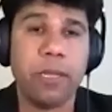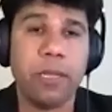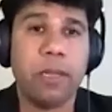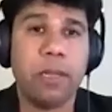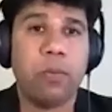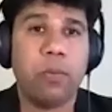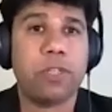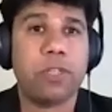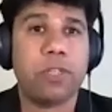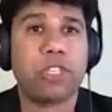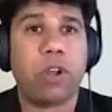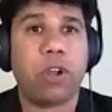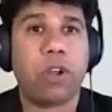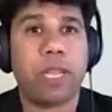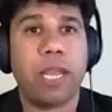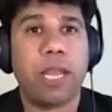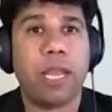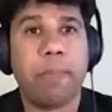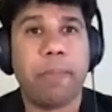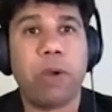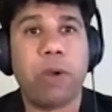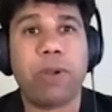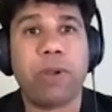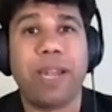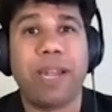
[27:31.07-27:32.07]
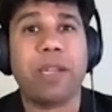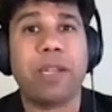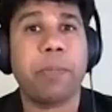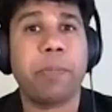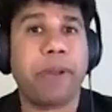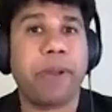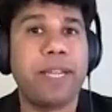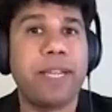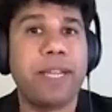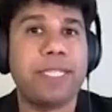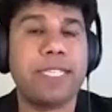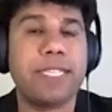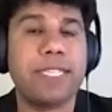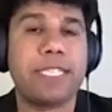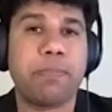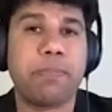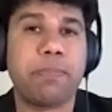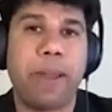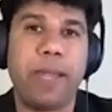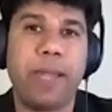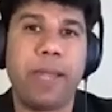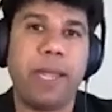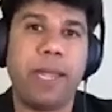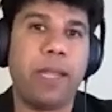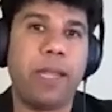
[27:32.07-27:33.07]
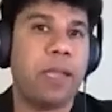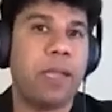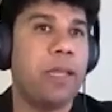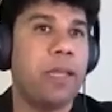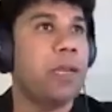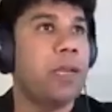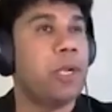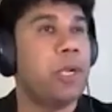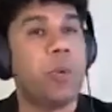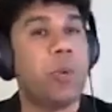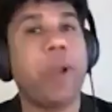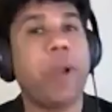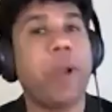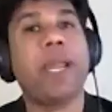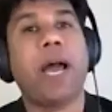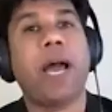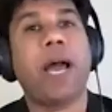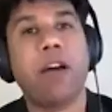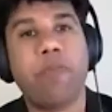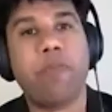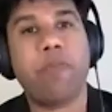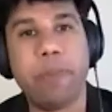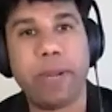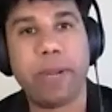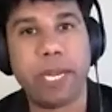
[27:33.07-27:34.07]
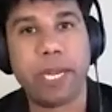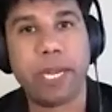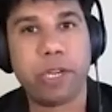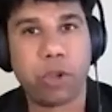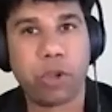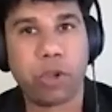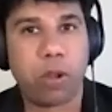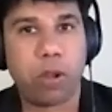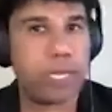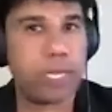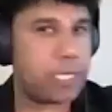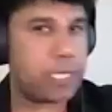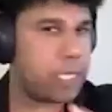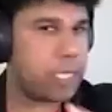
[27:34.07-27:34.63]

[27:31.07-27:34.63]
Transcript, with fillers: was talking about enterprises spending $2.5 billion in all